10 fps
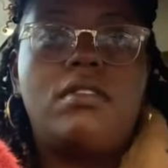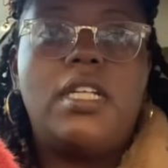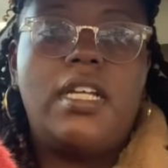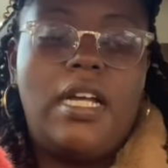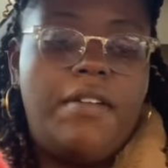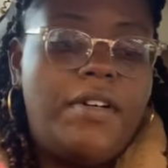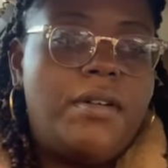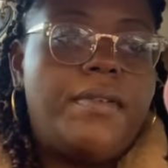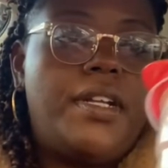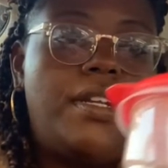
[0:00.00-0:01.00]
that I've
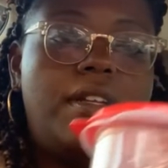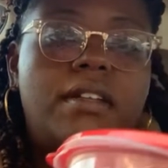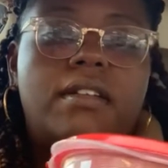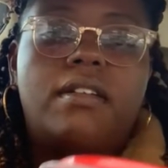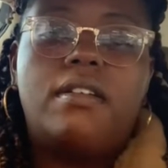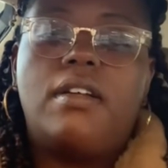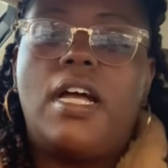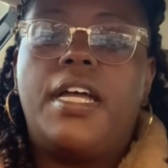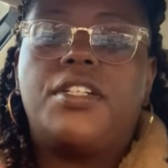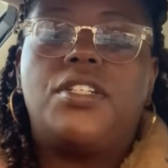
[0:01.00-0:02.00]
already, I
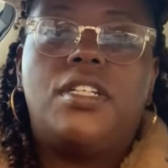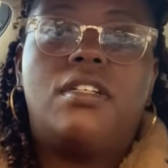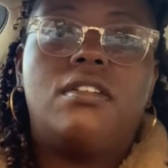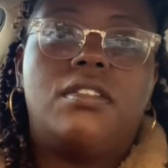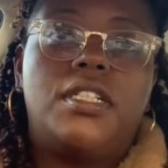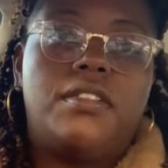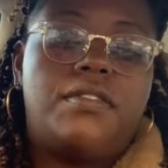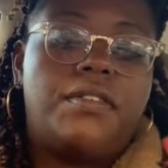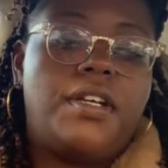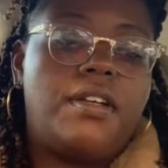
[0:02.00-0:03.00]
actually cooked
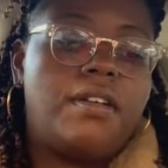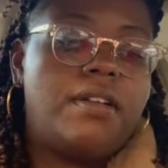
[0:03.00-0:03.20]
yesterday